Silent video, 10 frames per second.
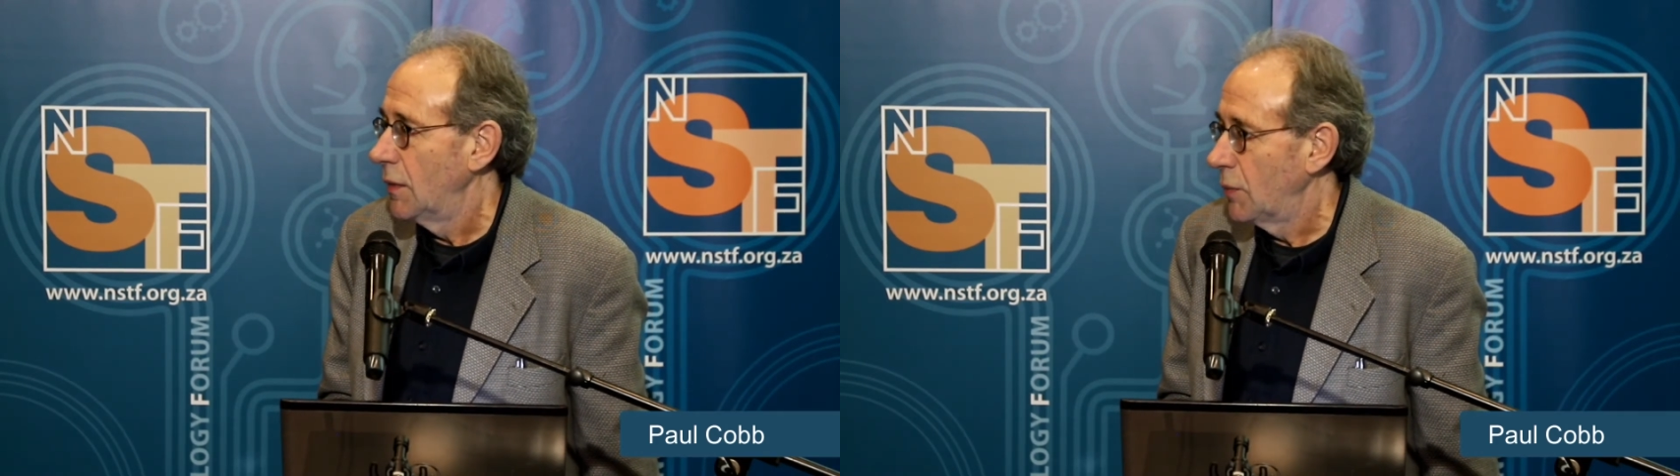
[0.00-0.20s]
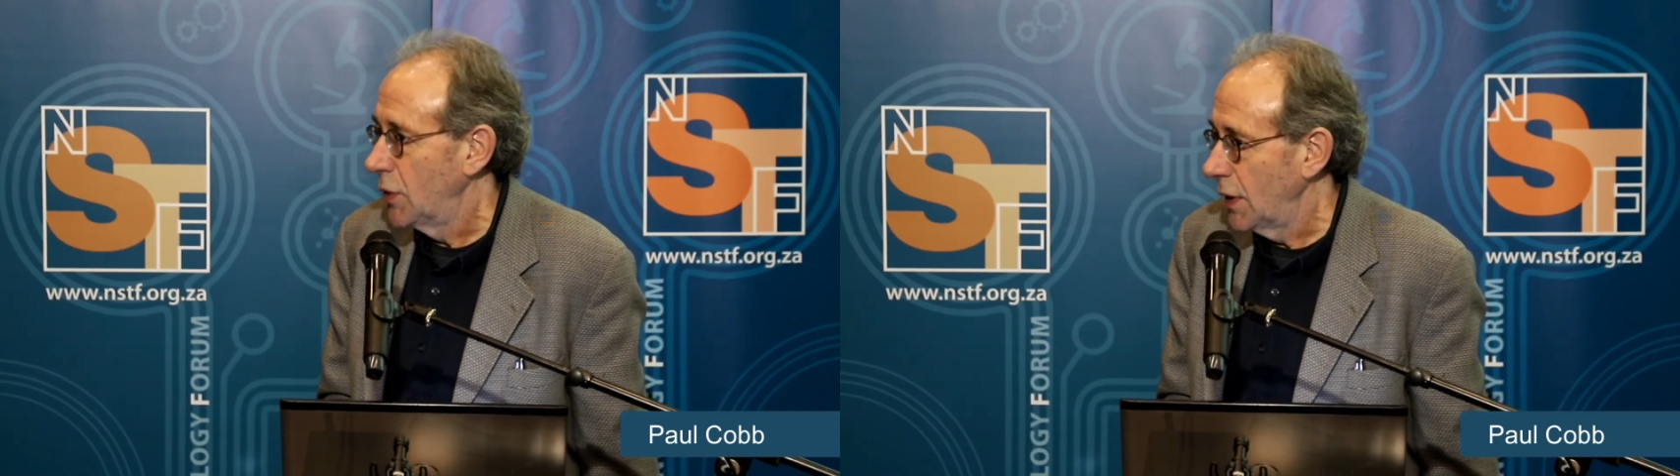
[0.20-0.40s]

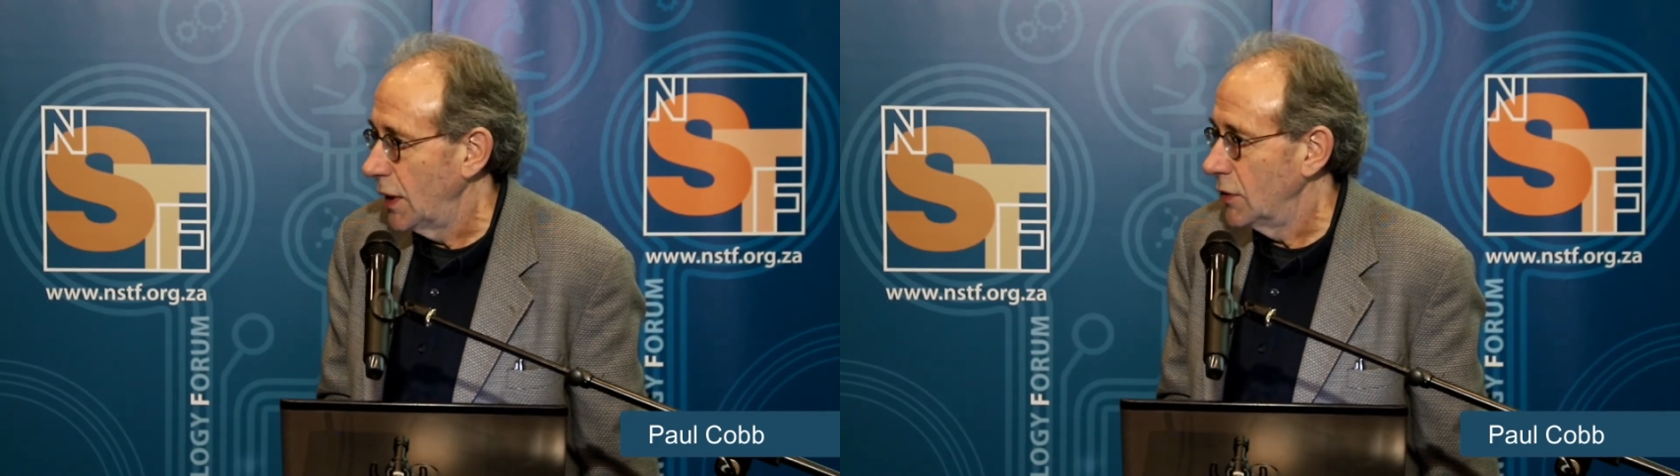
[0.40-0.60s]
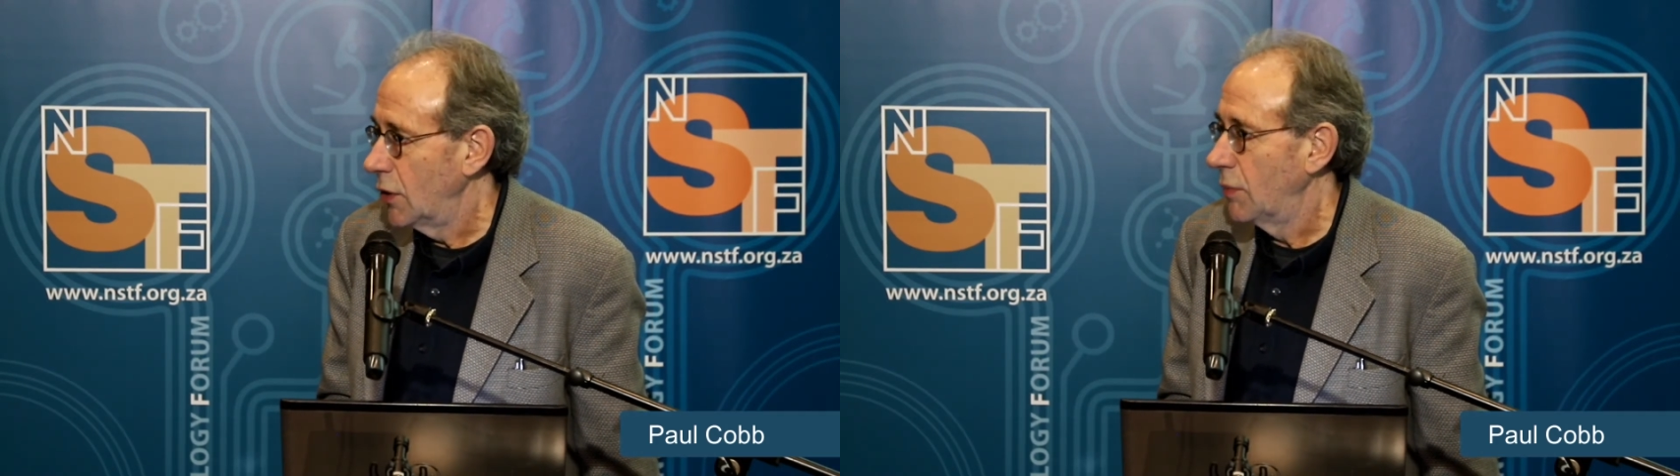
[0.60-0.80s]
putting it
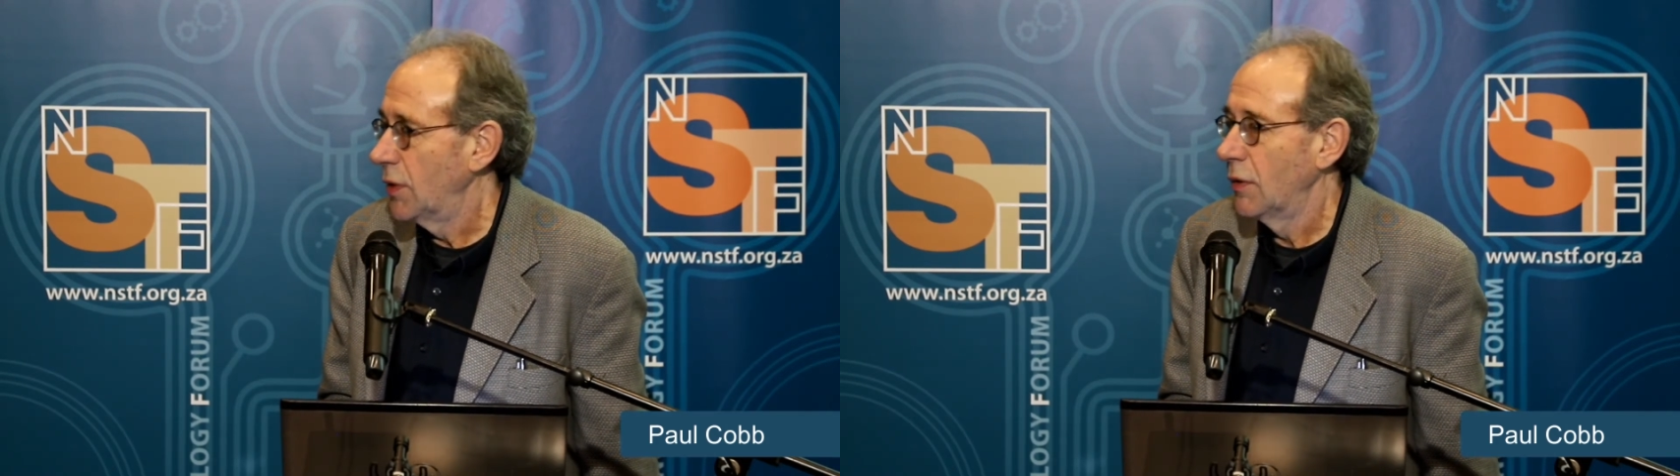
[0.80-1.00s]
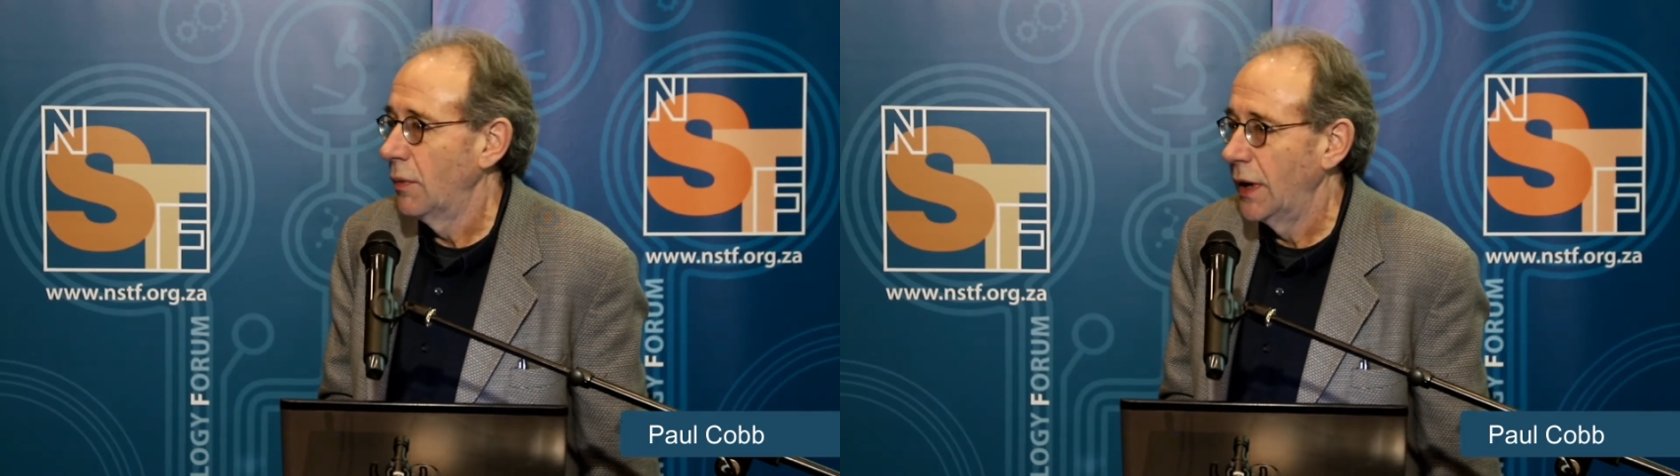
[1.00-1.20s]
in Hopper.
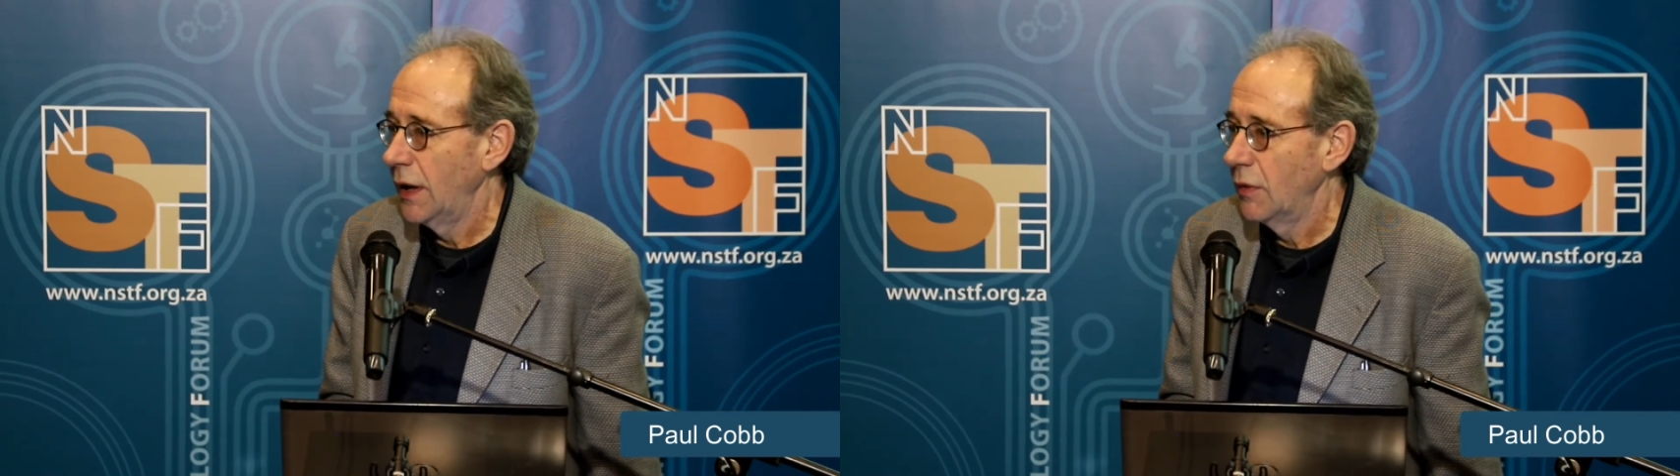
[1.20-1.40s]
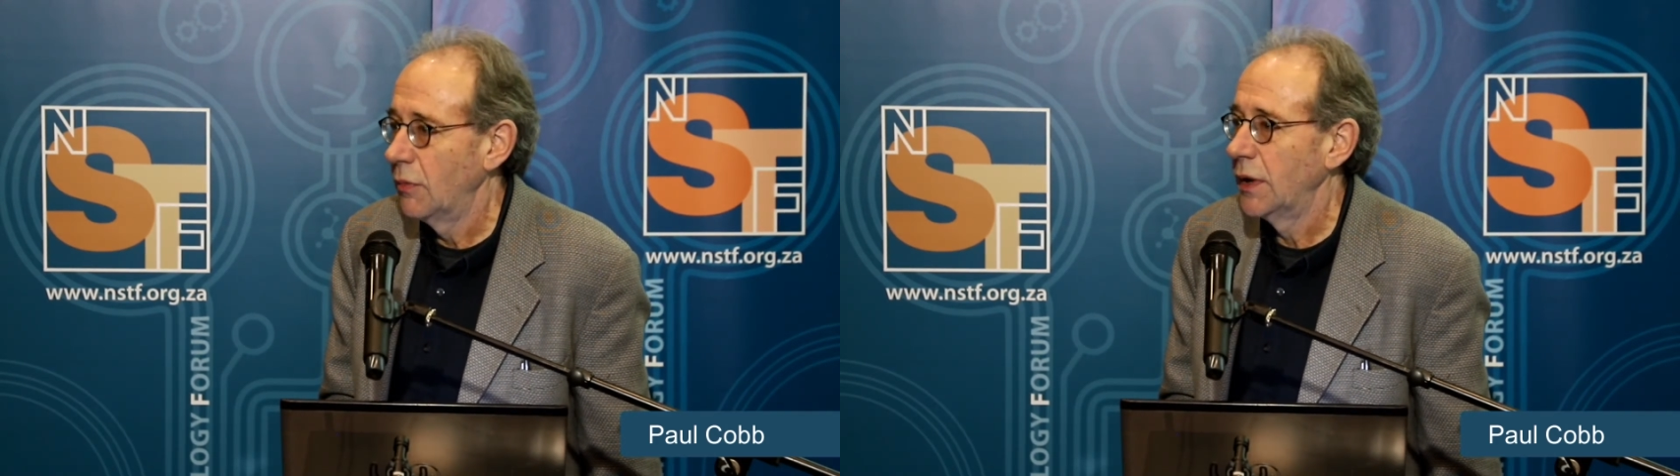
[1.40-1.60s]
The way
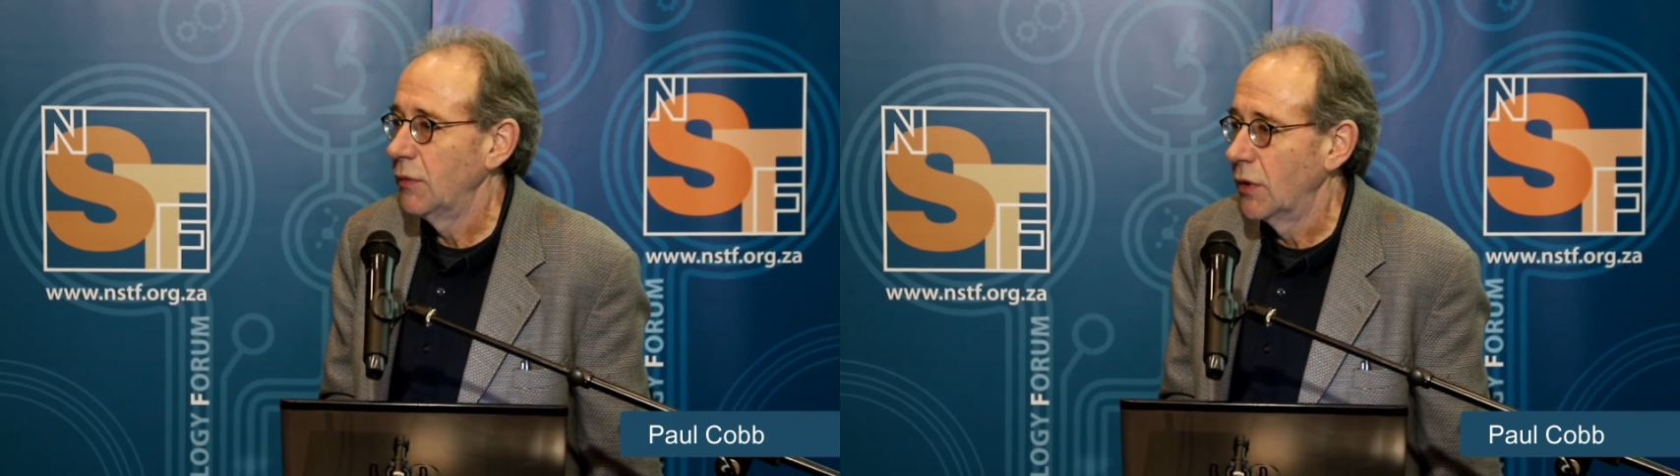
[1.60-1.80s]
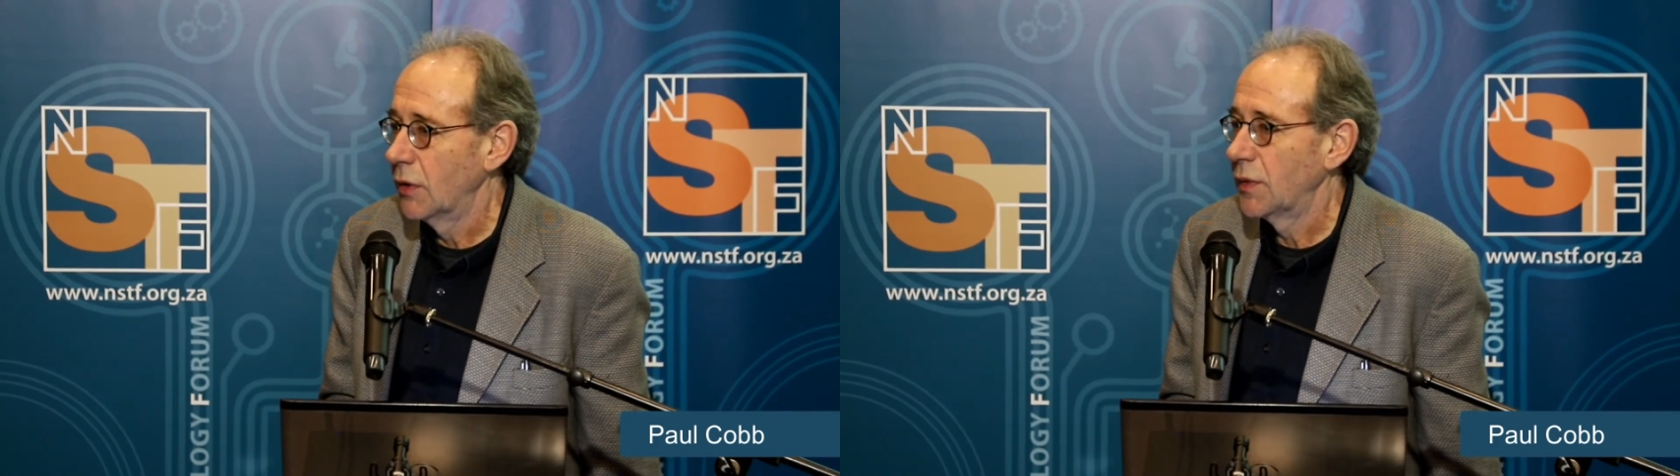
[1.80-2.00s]
when we
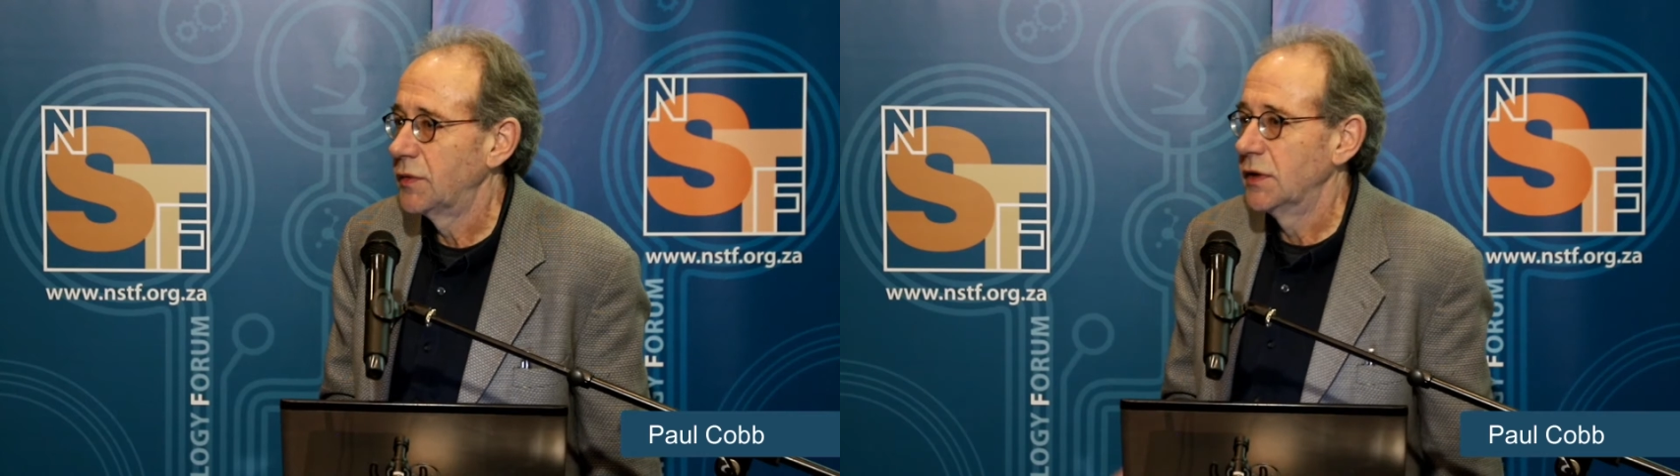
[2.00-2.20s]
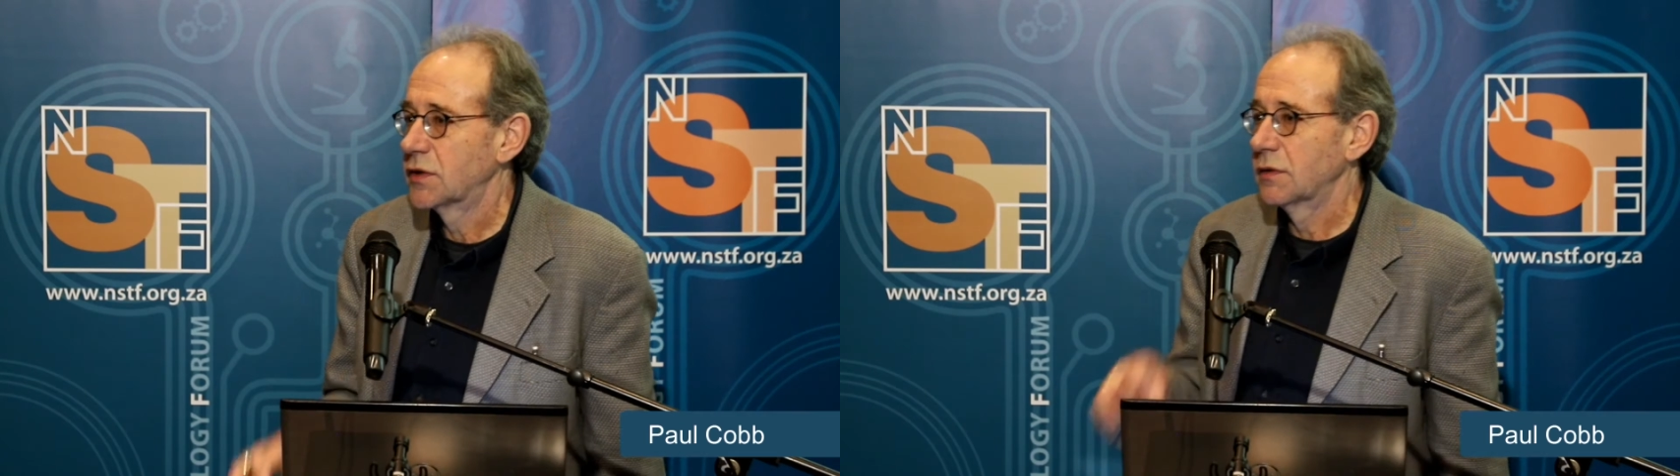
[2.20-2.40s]
work with
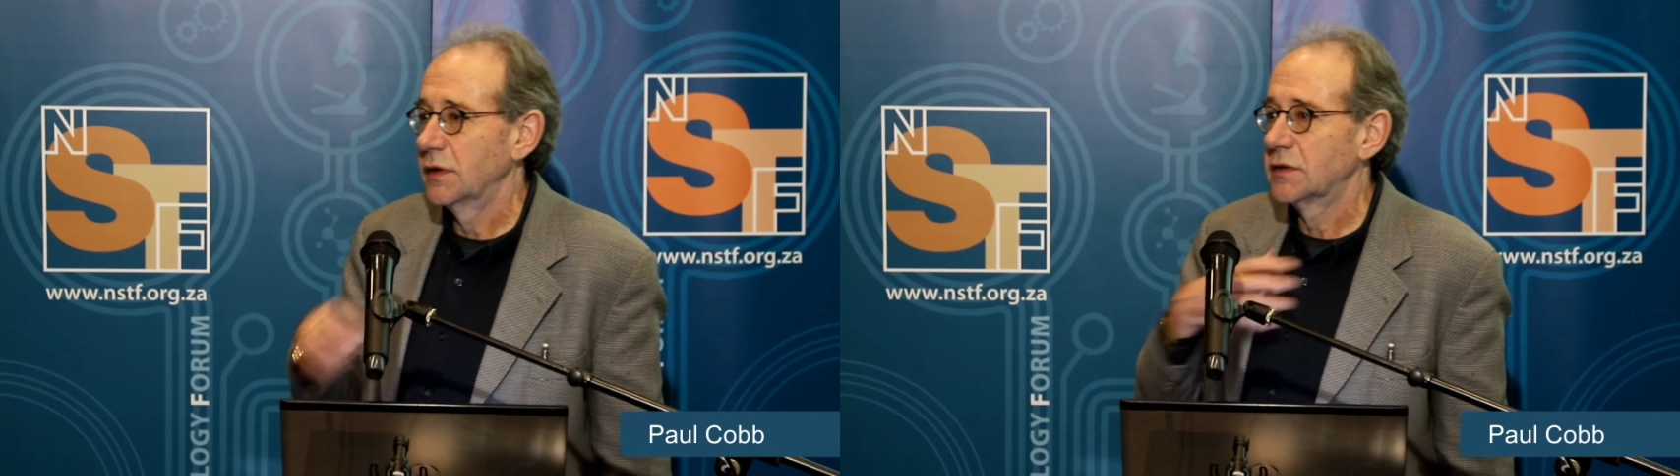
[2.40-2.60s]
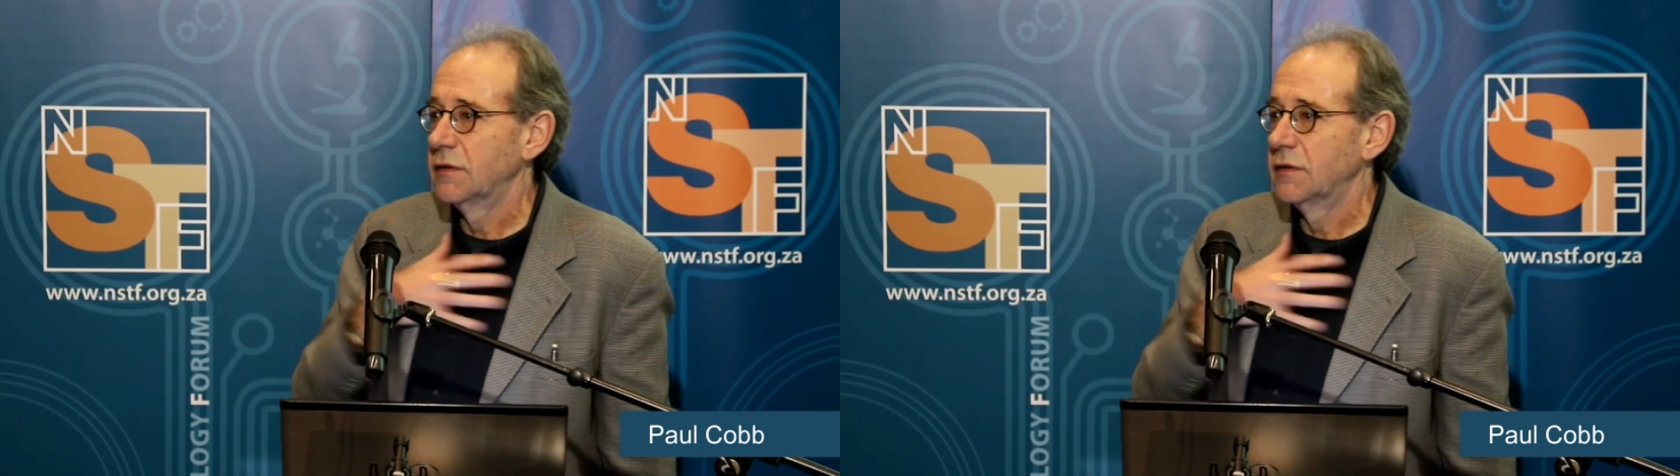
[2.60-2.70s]
districts,